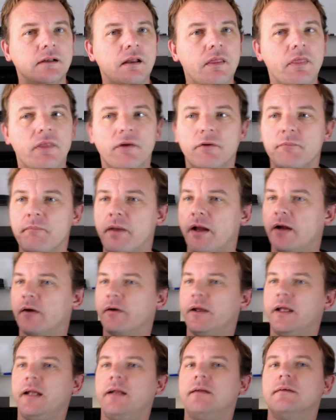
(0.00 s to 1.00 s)
They're
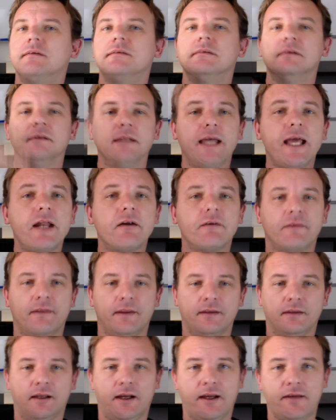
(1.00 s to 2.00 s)
married later
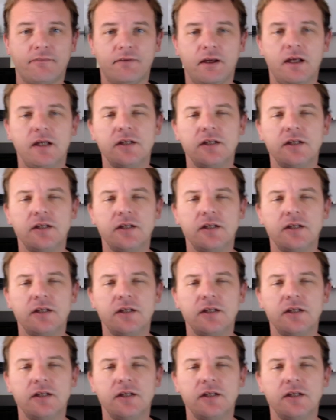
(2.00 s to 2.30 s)
than life.